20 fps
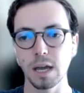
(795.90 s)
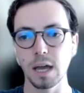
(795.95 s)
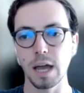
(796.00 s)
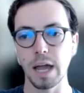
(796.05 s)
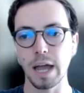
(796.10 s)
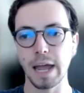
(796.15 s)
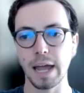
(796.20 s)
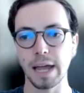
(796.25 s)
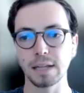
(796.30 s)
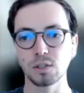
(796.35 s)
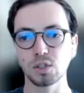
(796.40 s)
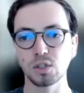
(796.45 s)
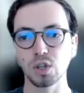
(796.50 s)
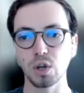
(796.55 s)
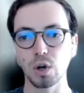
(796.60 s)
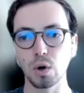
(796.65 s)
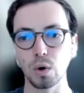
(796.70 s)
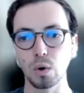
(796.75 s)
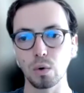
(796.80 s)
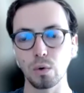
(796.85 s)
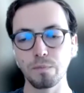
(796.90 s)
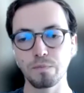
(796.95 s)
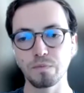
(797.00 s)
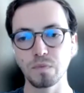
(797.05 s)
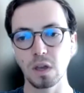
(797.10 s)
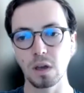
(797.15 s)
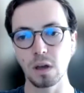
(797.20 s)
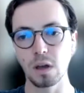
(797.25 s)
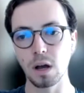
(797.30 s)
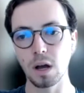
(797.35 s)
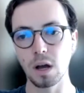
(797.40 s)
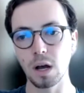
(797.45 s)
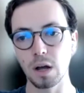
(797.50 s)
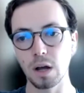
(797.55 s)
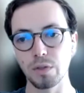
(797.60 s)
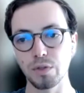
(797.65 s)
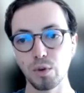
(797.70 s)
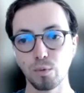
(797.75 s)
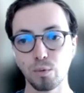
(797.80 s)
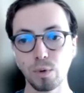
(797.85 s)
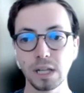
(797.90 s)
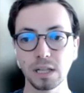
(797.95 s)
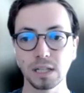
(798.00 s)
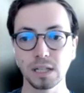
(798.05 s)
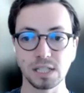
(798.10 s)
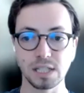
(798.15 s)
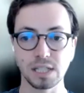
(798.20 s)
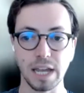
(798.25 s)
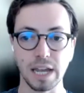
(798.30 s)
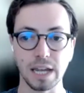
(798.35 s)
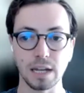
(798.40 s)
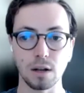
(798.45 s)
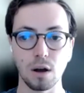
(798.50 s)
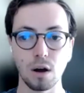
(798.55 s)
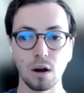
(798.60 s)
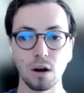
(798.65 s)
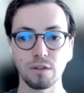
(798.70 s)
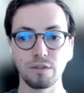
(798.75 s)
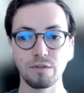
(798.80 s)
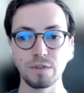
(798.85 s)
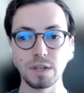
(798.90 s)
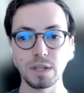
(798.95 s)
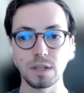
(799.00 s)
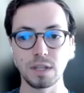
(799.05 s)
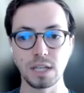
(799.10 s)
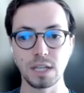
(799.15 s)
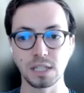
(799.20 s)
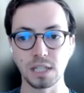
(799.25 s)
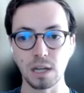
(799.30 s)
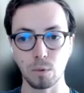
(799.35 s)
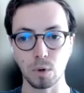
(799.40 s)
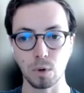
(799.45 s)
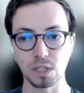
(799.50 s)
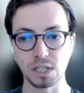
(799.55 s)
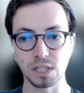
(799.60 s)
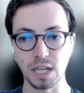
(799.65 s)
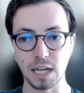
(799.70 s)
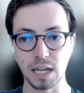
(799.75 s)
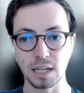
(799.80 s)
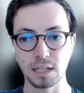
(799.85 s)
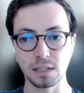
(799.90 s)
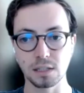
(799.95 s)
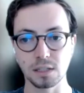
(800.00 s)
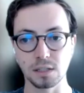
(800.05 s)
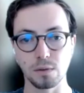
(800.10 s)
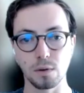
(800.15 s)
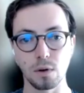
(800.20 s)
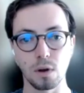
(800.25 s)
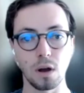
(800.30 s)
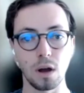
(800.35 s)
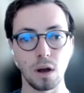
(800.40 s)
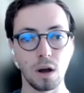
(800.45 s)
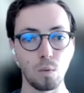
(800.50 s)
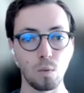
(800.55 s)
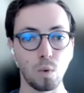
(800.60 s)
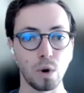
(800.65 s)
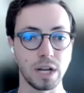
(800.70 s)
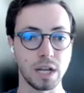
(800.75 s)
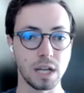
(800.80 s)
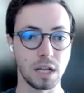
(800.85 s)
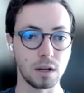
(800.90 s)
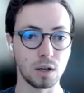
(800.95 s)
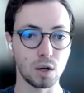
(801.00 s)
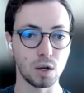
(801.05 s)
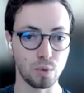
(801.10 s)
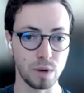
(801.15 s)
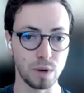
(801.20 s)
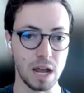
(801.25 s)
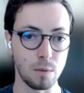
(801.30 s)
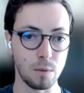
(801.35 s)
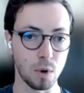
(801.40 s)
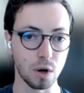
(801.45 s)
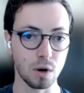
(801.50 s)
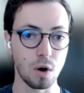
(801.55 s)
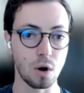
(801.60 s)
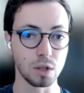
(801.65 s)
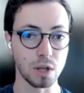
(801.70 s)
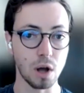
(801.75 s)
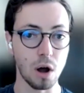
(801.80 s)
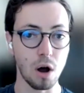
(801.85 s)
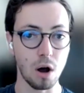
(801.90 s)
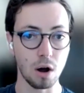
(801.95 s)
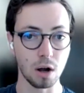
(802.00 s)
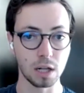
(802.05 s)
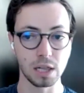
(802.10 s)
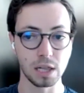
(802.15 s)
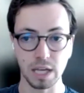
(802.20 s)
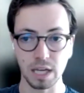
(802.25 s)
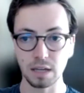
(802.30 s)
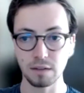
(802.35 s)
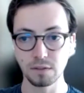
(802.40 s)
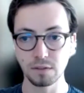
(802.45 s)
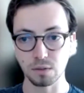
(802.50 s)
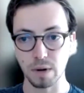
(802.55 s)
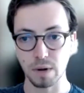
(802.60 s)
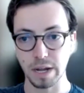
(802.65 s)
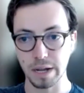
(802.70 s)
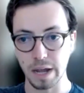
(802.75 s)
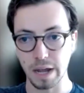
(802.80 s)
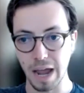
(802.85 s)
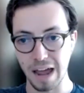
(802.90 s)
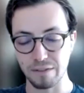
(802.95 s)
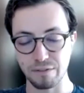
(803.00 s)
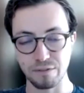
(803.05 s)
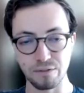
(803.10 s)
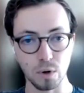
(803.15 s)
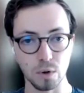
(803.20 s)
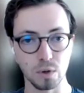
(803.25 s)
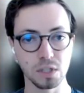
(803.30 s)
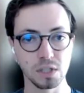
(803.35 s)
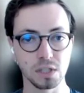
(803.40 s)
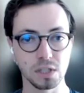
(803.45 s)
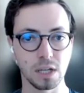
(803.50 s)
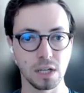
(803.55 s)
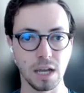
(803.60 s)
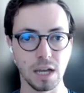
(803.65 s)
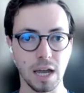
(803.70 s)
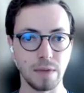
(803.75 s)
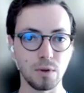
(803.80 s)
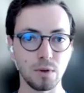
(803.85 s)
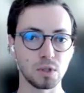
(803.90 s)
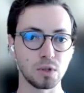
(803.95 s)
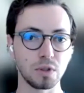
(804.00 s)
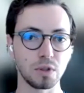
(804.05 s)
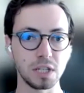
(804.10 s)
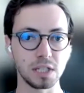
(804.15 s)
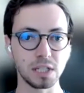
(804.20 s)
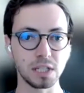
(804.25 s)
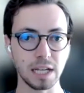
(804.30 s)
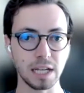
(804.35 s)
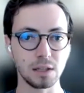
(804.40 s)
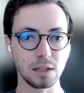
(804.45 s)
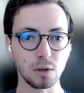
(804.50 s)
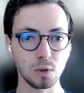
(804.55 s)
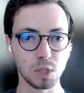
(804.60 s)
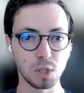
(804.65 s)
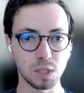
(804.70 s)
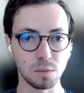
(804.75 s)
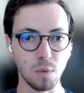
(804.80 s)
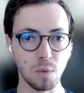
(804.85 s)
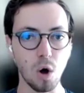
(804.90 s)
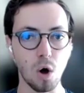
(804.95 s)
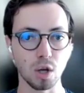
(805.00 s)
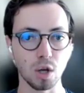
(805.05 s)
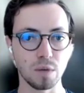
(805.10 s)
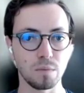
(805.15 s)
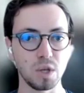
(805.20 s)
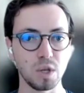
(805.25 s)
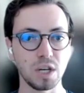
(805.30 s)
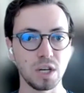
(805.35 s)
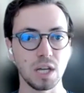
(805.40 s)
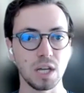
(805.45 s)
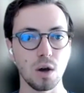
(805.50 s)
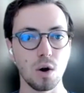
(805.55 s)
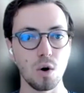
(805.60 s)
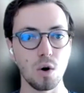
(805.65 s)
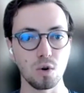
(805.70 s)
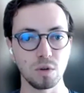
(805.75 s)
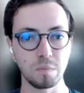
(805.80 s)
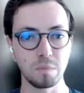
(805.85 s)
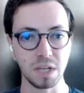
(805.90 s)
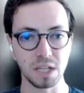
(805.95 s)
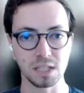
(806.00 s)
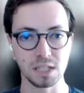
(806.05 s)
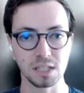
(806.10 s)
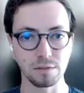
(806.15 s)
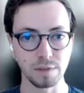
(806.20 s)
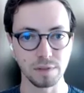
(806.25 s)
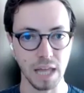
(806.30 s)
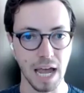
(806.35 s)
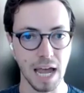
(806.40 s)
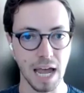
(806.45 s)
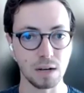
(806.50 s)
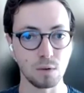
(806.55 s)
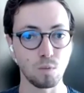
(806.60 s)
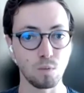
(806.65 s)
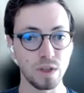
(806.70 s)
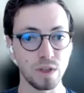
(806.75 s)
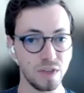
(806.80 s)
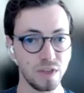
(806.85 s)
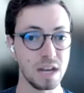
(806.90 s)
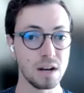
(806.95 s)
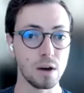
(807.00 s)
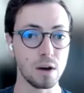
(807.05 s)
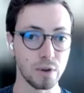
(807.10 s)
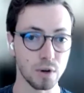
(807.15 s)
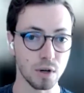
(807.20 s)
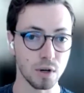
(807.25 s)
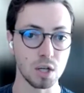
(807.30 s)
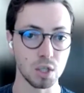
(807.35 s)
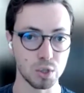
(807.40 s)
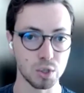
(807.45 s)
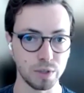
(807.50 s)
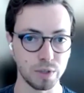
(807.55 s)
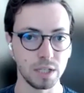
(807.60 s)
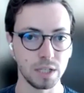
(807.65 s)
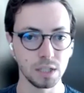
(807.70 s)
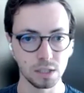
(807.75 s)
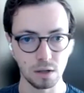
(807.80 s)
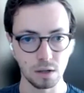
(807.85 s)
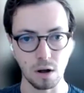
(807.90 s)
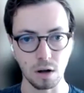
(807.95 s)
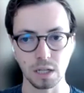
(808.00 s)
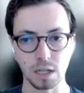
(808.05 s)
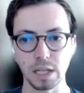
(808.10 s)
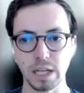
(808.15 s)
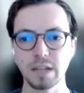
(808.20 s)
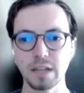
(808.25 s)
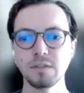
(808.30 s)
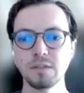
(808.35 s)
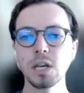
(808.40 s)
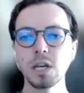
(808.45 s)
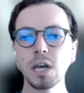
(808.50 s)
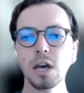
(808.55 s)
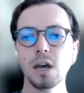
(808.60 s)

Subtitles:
And so the real estate of these network states would create what are called enclaves, right, at first. And those are these like little small community-owned pieces of land within other countries, enclaves.